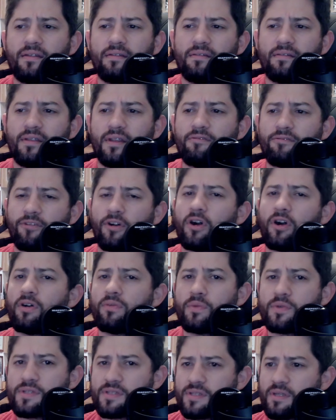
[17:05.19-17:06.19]

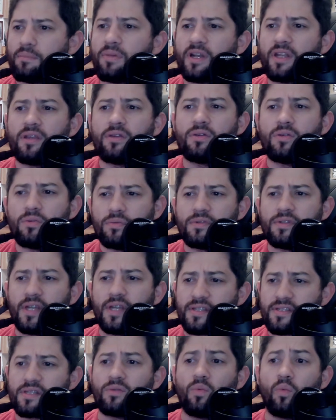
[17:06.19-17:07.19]
involved with somebody who
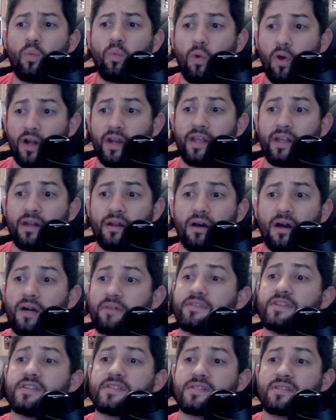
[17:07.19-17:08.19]
doesn't want it.
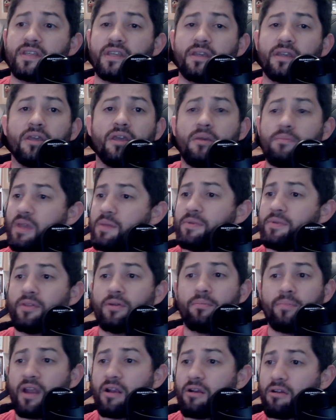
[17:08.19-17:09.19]
Obviously, maybe
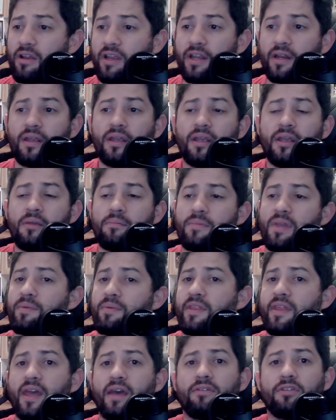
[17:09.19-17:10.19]
they're married,
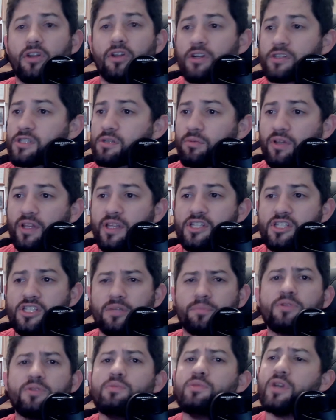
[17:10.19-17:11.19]
maybe they have a long-term
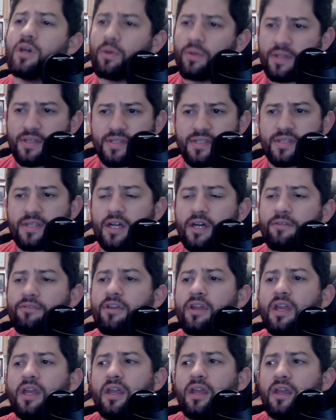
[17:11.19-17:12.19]
relationship, you know, this stuff.
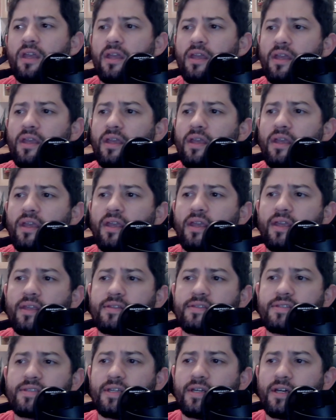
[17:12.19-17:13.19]

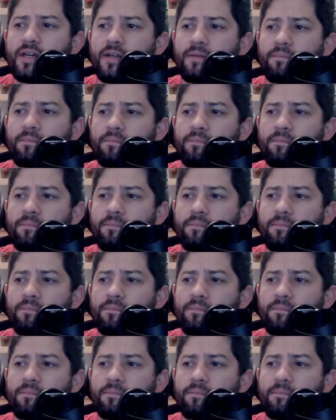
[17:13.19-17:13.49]
It's, uh,